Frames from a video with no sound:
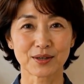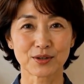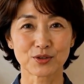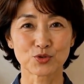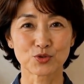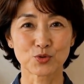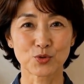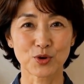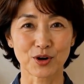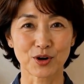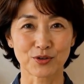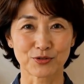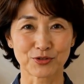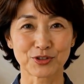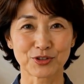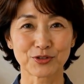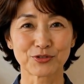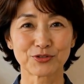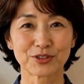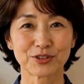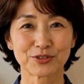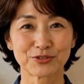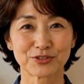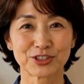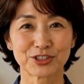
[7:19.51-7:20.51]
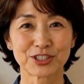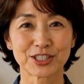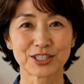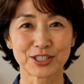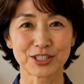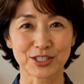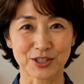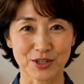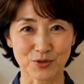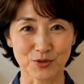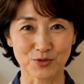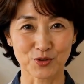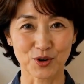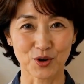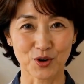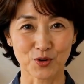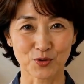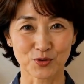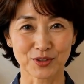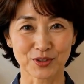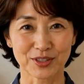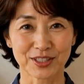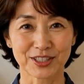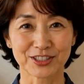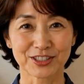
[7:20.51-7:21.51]
12 to 15 in a row
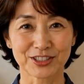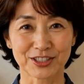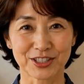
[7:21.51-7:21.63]
is